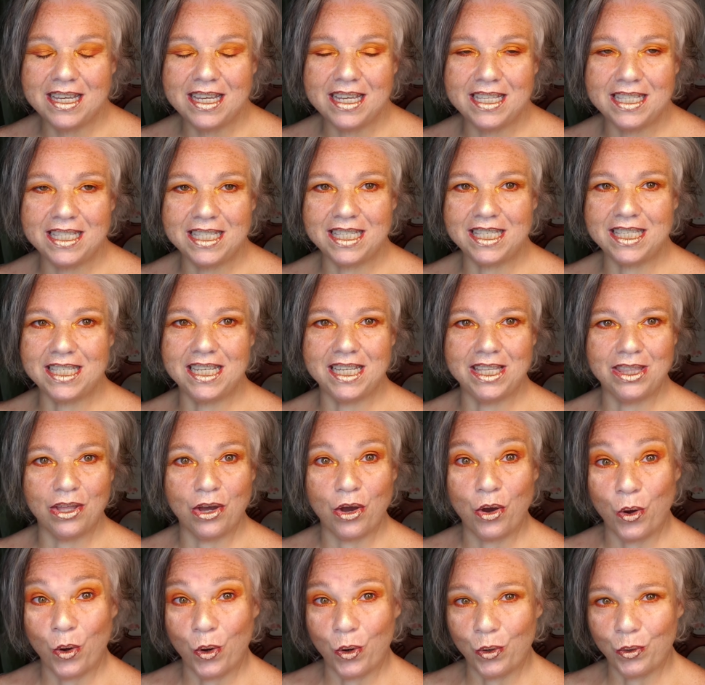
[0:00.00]
and see the
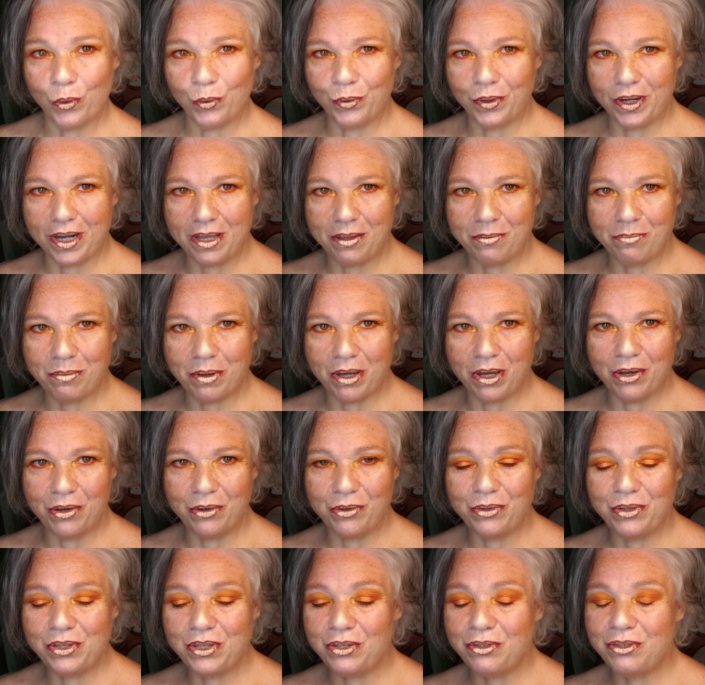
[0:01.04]
whole
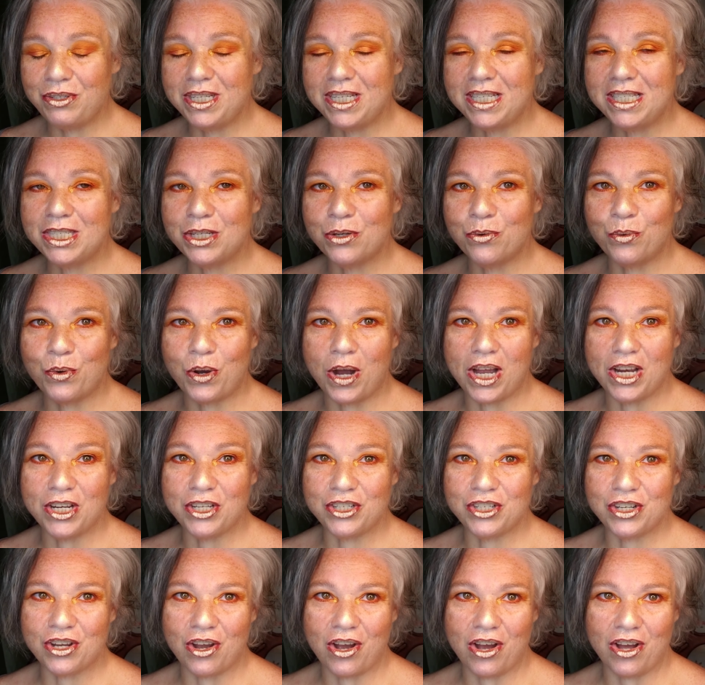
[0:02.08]
rainbow, you need to
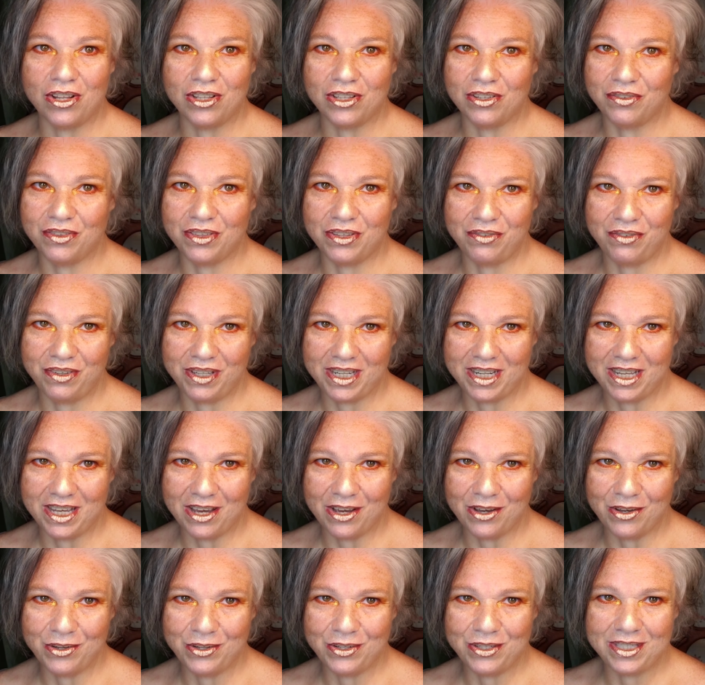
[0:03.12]
watch all of the
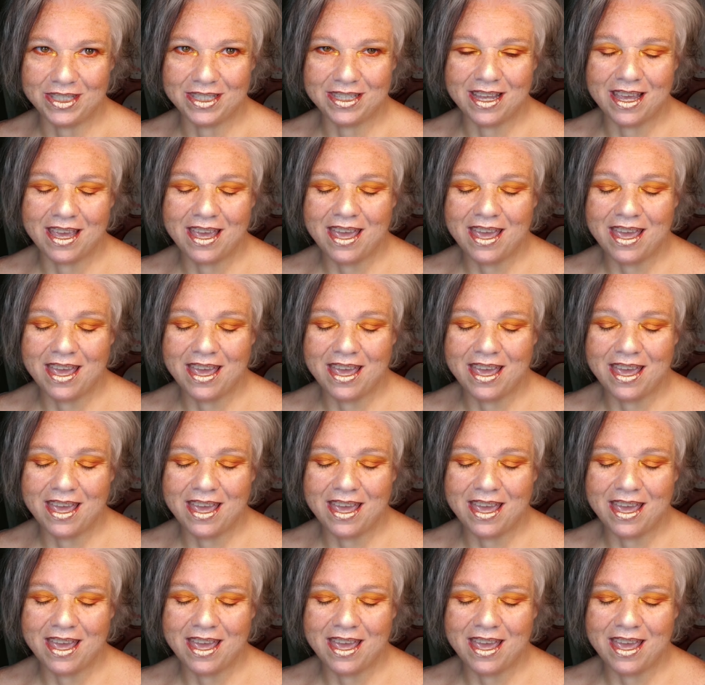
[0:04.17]
videos.